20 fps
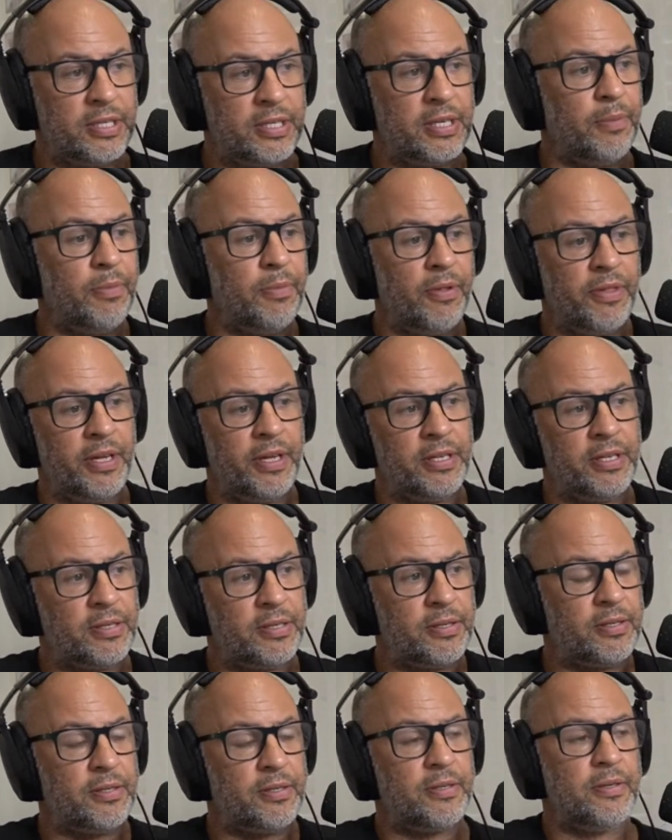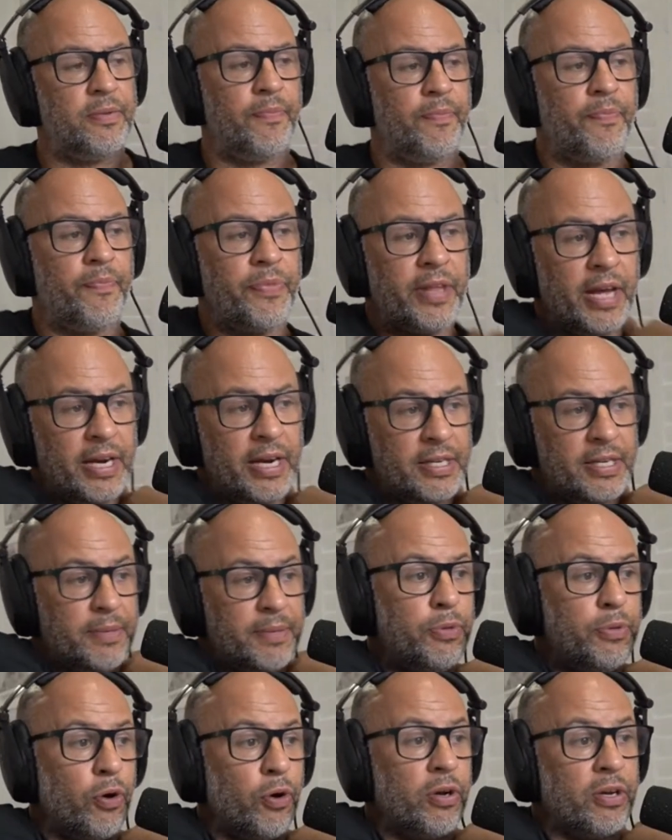someone that's had a
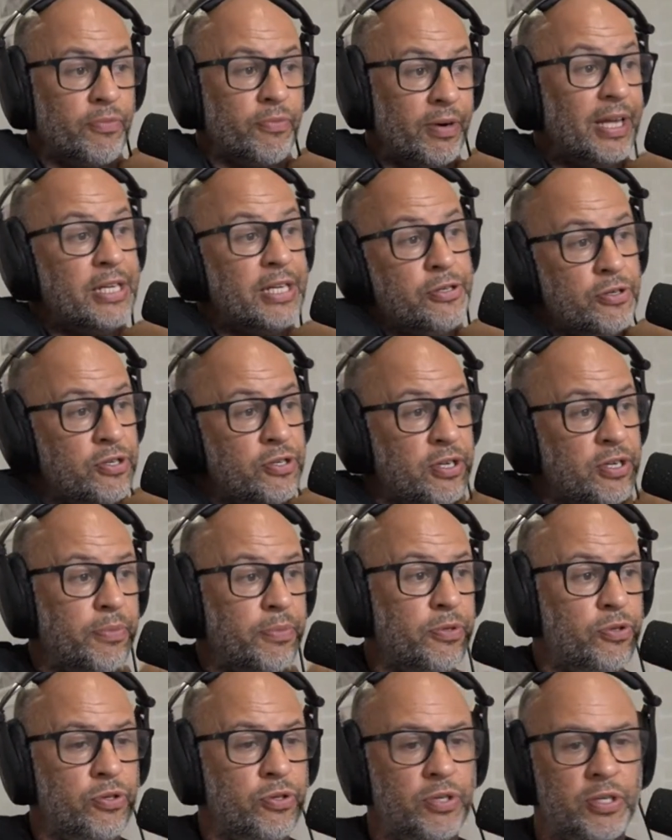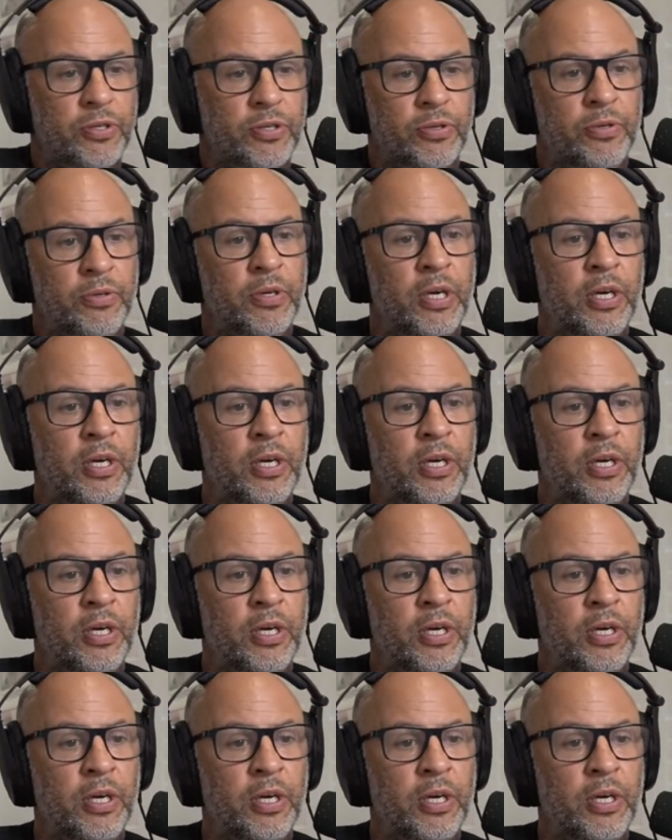symbiotic relationship with jiu-jitsu.